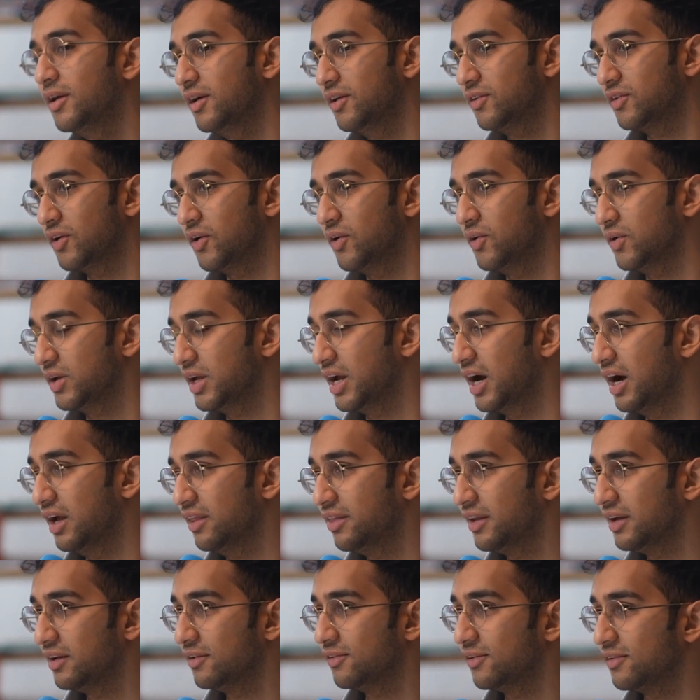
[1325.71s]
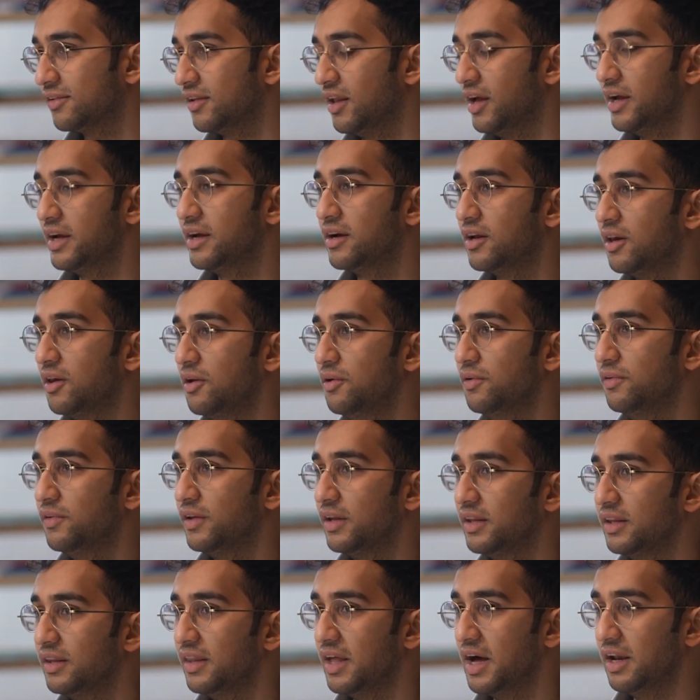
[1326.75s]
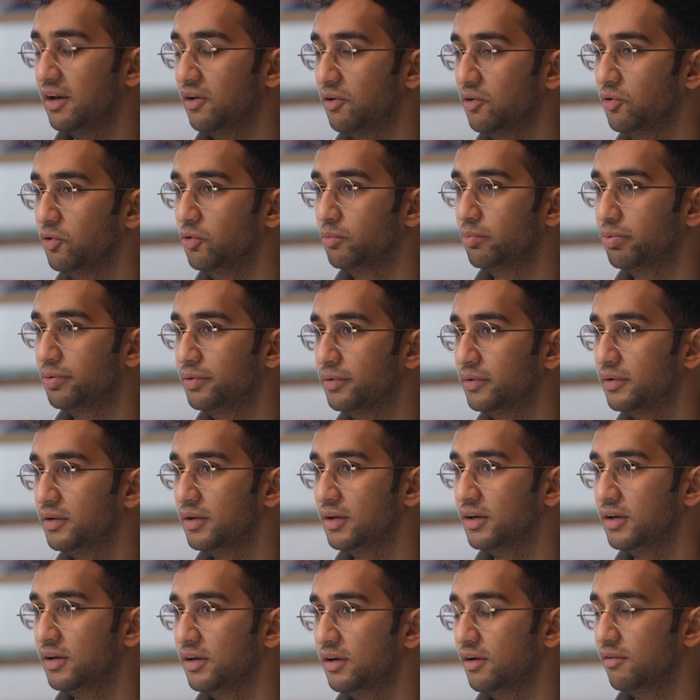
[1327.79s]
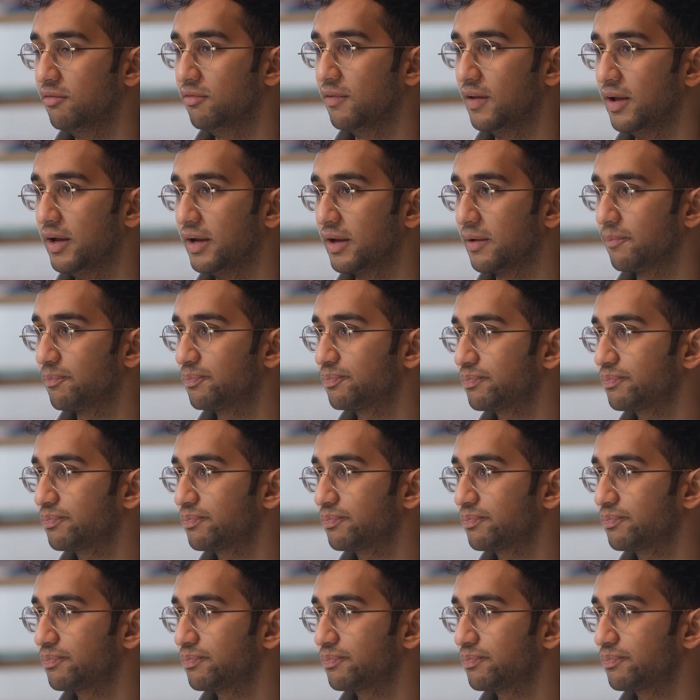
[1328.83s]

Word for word: So I think just like closing that loop of like